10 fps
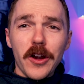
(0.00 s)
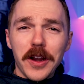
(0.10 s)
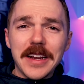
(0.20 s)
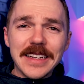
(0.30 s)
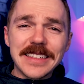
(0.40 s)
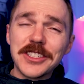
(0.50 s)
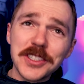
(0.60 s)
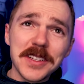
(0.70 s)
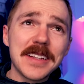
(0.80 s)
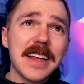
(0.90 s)
All right, guys, and
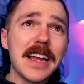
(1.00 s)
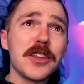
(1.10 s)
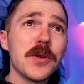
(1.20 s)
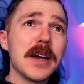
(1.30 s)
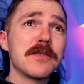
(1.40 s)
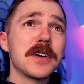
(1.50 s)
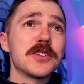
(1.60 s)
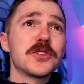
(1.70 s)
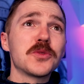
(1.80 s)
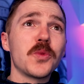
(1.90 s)
just like that, you have
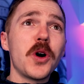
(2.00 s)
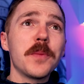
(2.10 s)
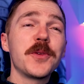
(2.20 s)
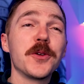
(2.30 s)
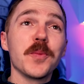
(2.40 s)
swapped